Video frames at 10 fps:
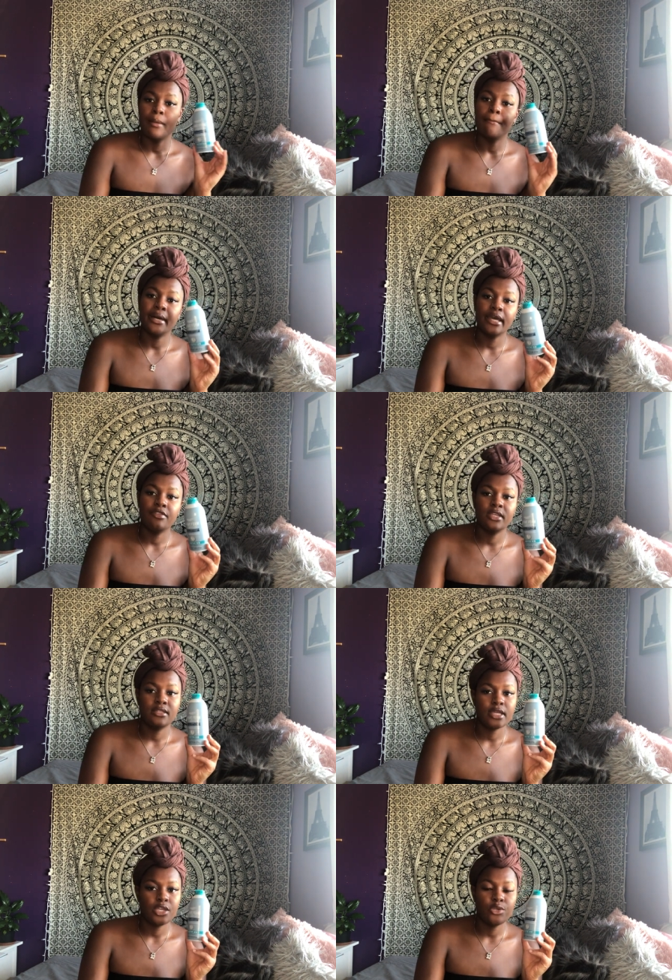but
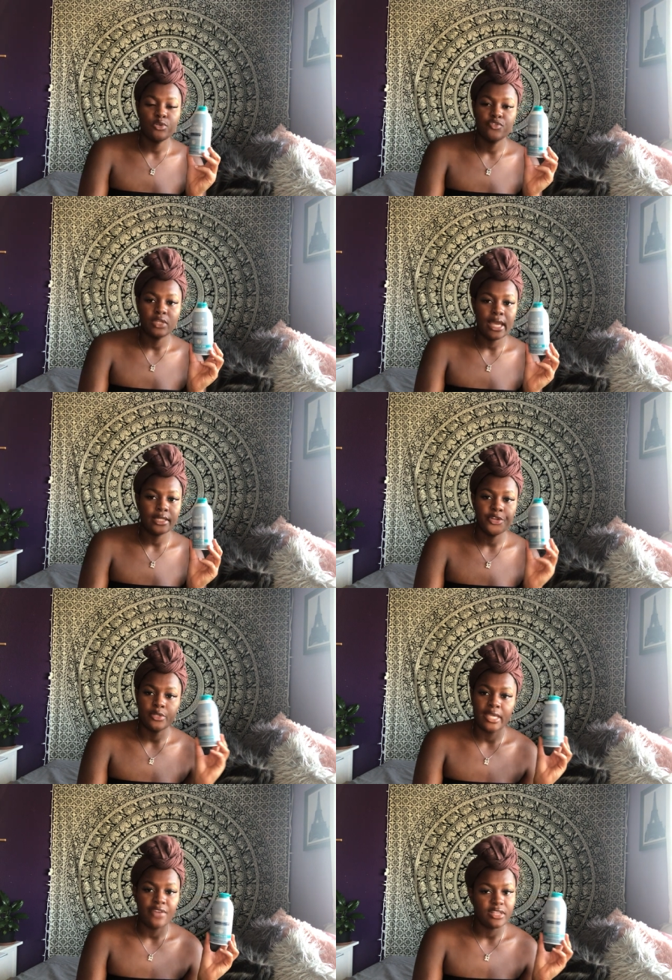this I use for like
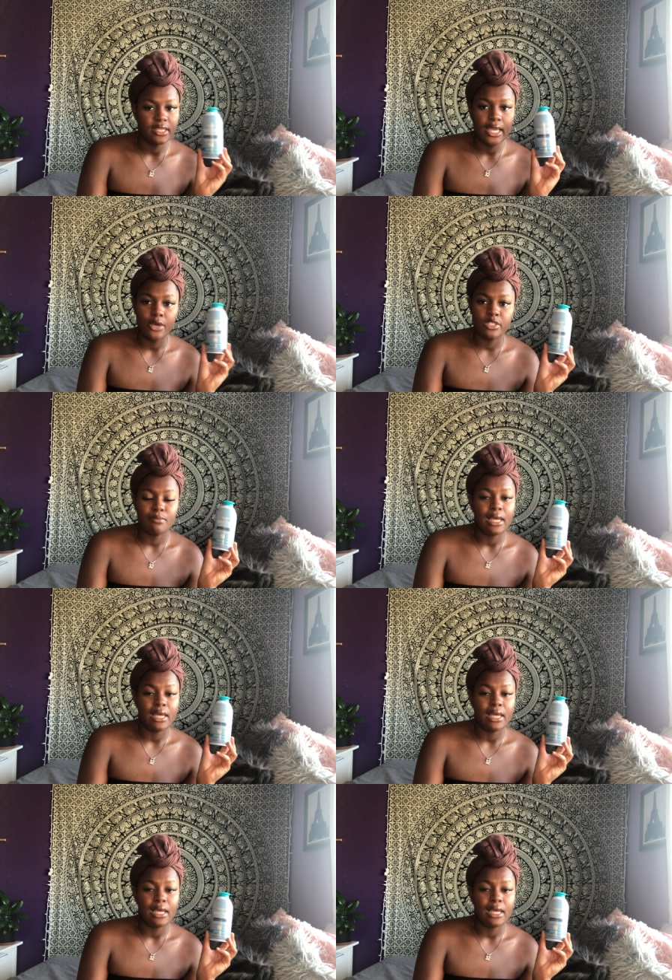literally everything else.